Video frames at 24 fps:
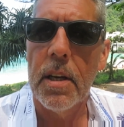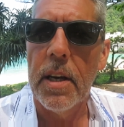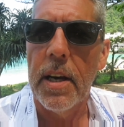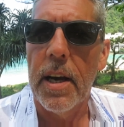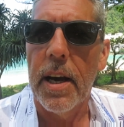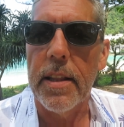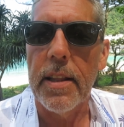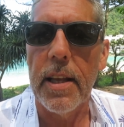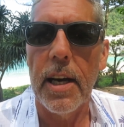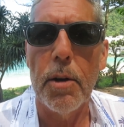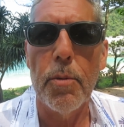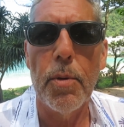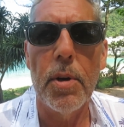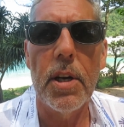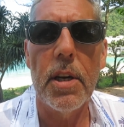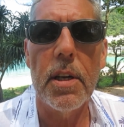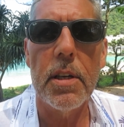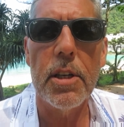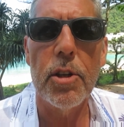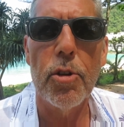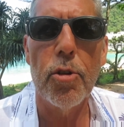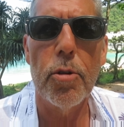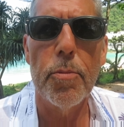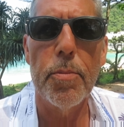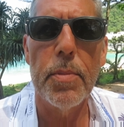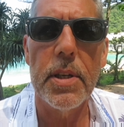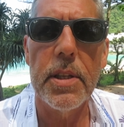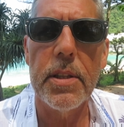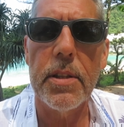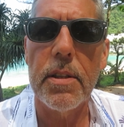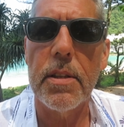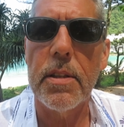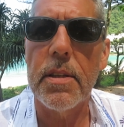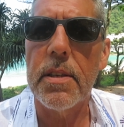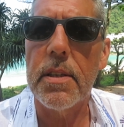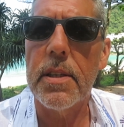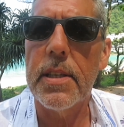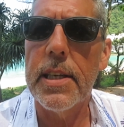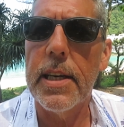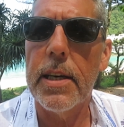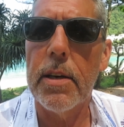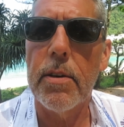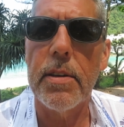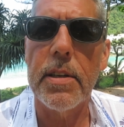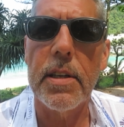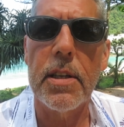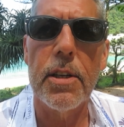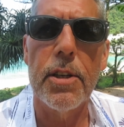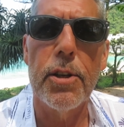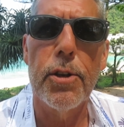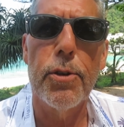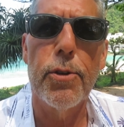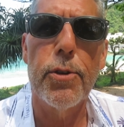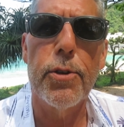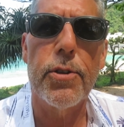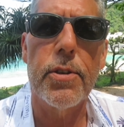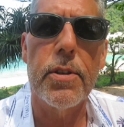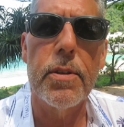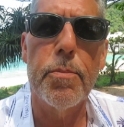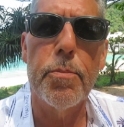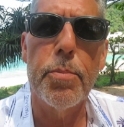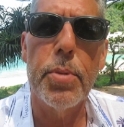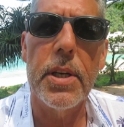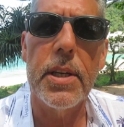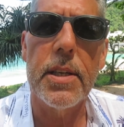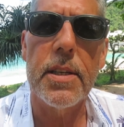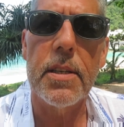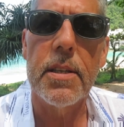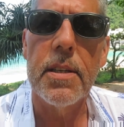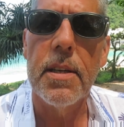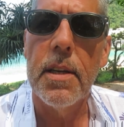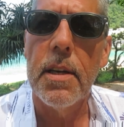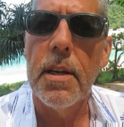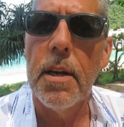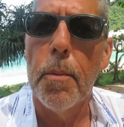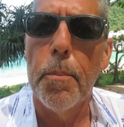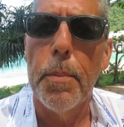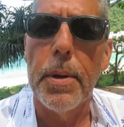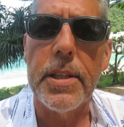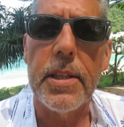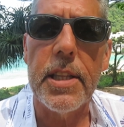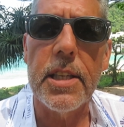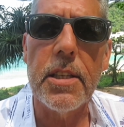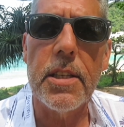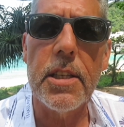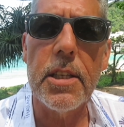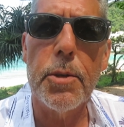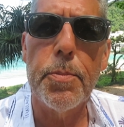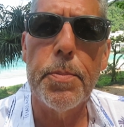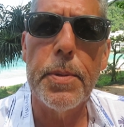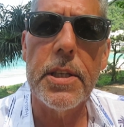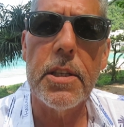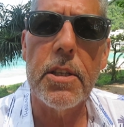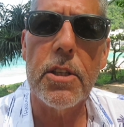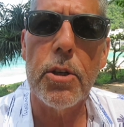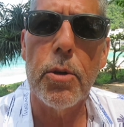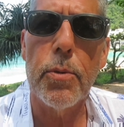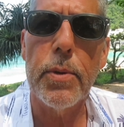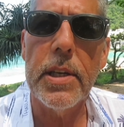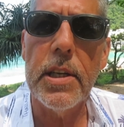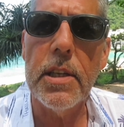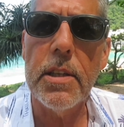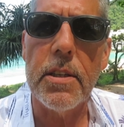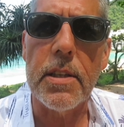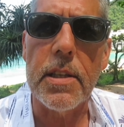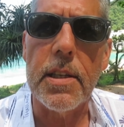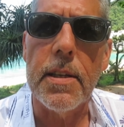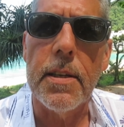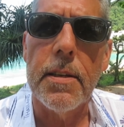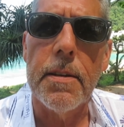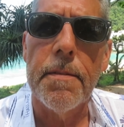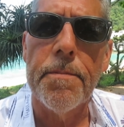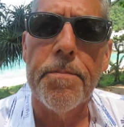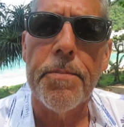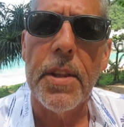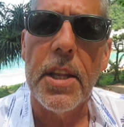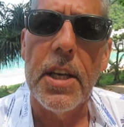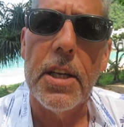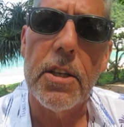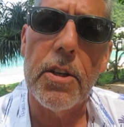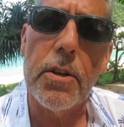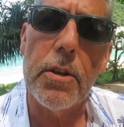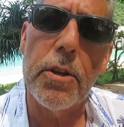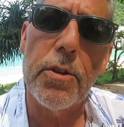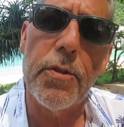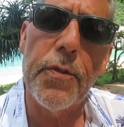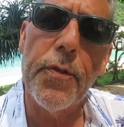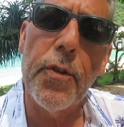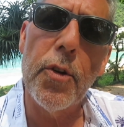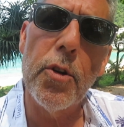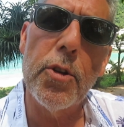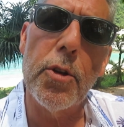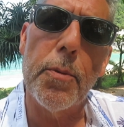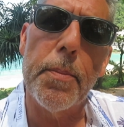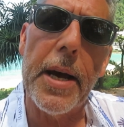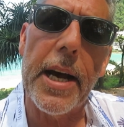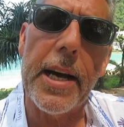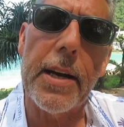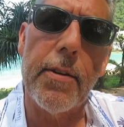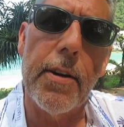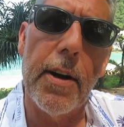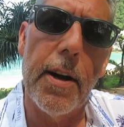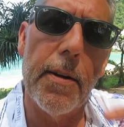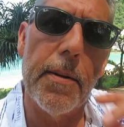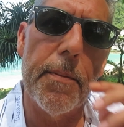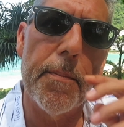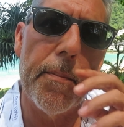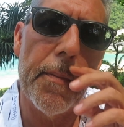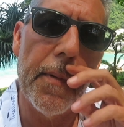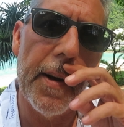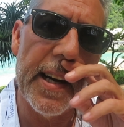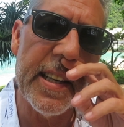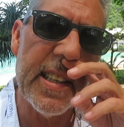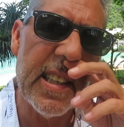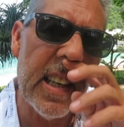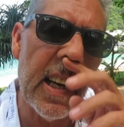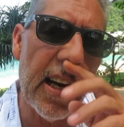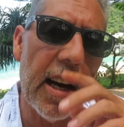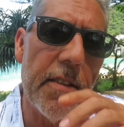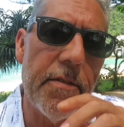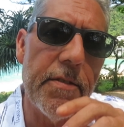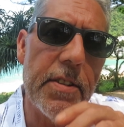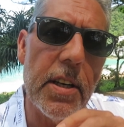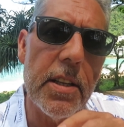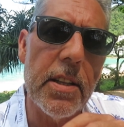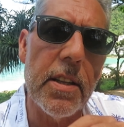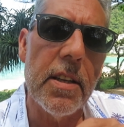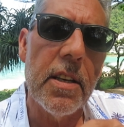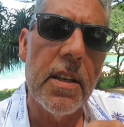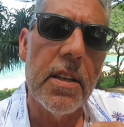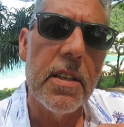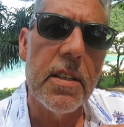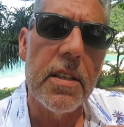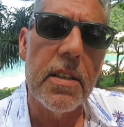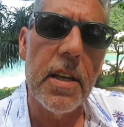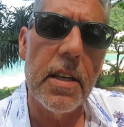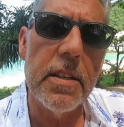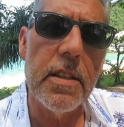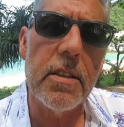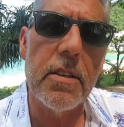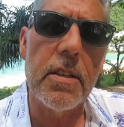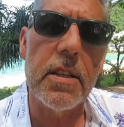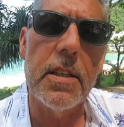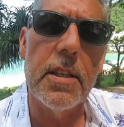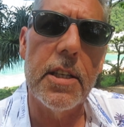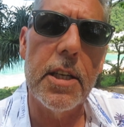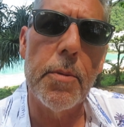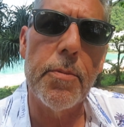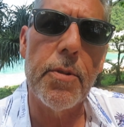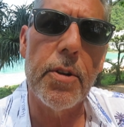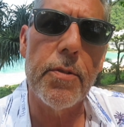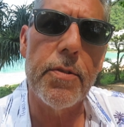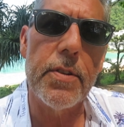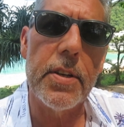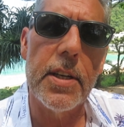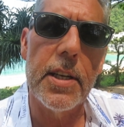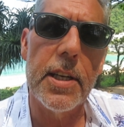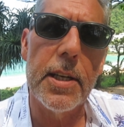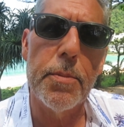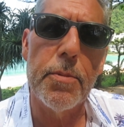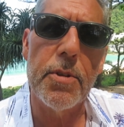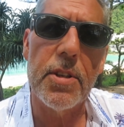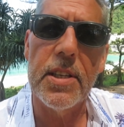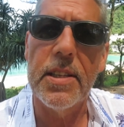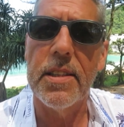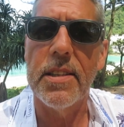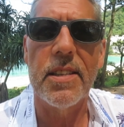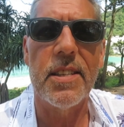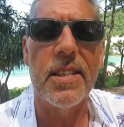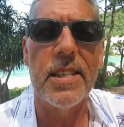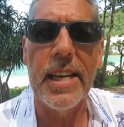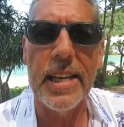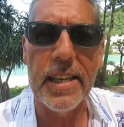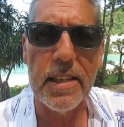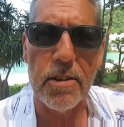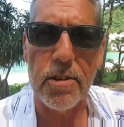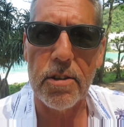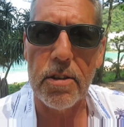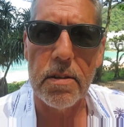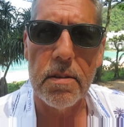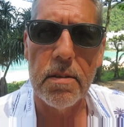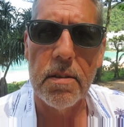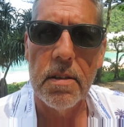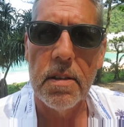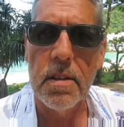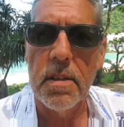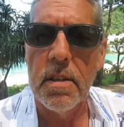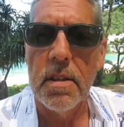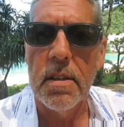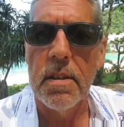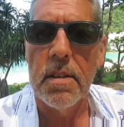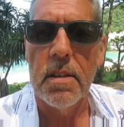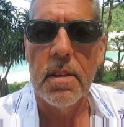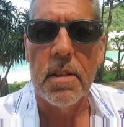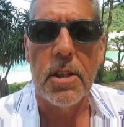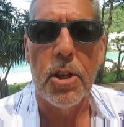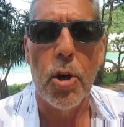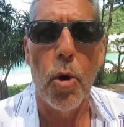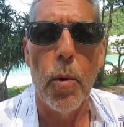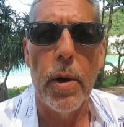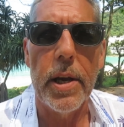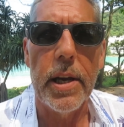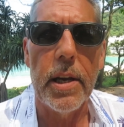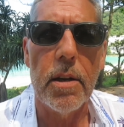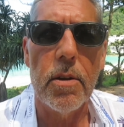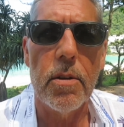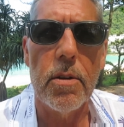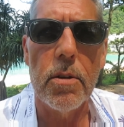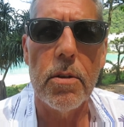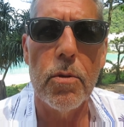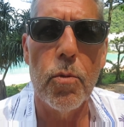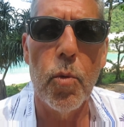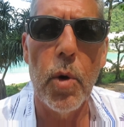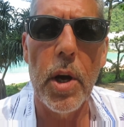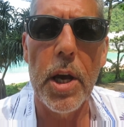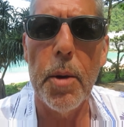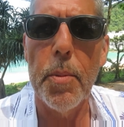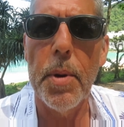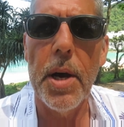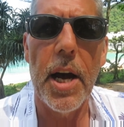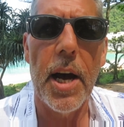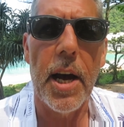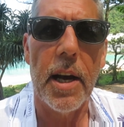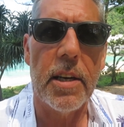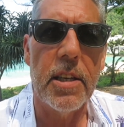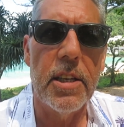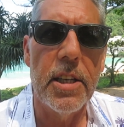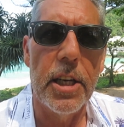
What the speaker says: I thought, well, I'll go a month and see how it goes, but this has been so easy. This further background, I've done this a number of times in the States, going way back,